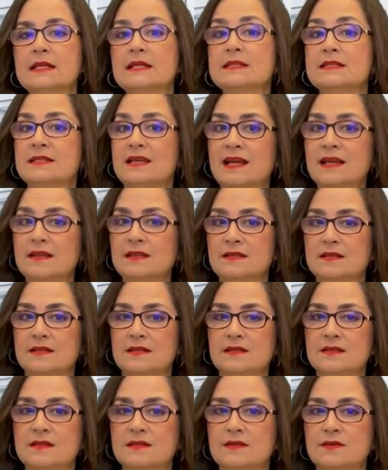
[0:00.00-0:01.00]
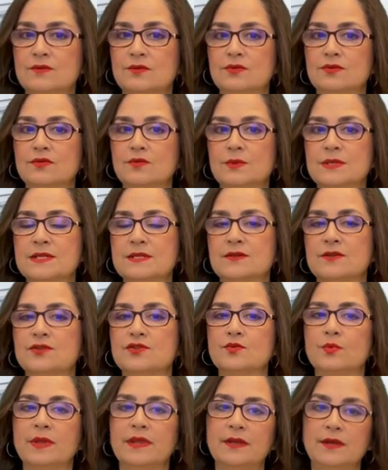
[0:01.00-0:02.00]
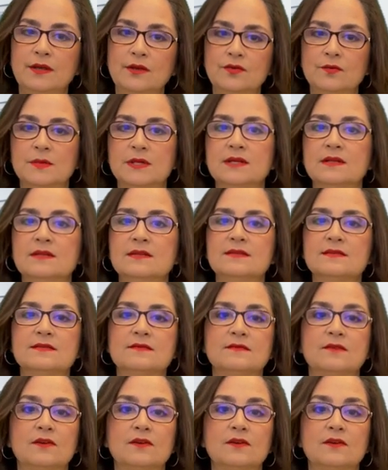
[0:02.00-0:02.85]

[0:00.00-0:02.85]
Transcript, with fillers: Scientists who do research with humans,